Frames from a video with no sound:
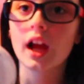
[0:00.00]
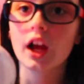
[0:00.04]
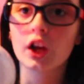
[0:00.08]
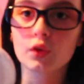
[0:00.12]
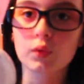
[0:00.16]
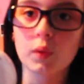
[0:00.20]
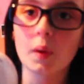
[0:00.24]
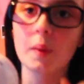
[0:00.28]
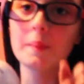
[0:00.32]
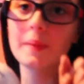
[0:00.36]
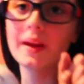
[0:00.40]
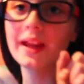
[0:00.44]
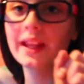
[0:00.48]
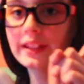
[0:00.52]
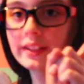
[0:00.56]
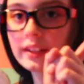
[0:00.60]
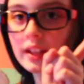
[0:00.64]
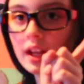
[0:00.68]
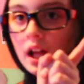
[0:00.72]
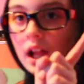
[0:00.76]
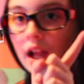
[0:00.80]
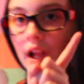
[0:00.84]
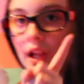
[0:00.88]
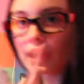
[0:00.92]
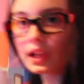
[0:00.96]

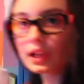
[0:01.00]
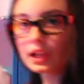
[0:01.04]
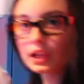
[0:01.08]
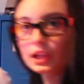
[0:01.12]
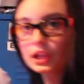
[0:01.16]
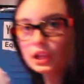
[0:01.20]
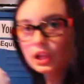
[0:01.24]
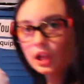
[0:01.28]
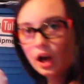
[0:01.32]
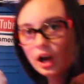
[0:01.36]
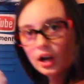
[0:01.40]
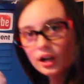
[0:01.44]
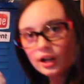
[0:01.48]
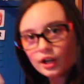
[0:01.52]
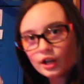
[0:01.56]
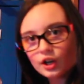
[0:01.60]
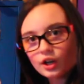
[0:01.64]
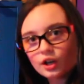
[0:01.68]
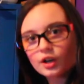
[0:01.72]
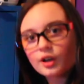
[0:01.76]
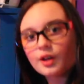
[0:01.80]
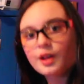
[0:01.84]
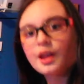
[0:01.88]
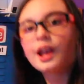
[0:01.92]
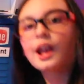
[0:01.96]
equipment
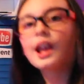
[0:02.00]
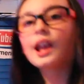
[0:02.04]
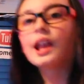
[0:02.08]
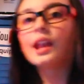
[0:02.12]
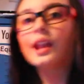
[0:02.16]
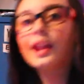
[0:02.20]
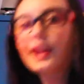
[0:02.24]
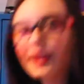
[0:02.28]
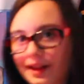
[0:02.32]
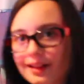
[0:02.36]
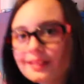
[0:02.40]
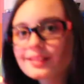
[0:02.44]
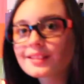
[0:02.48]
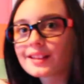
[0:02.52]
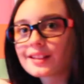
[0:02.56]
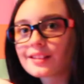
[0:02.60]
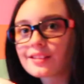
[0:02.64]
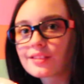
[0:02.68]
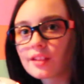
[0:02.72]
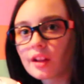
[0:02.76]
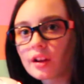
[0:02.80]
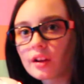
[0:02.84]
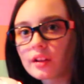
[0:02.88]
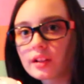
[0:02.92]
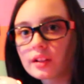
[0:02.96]
locker. Let's
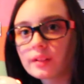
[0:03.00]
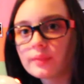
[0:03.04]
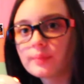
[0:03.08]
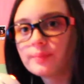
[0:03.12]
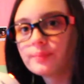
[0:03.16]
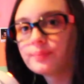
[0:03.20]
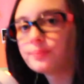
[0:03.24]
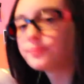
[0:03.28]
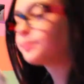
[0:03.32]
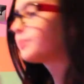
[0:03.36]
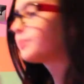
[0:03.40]
get started.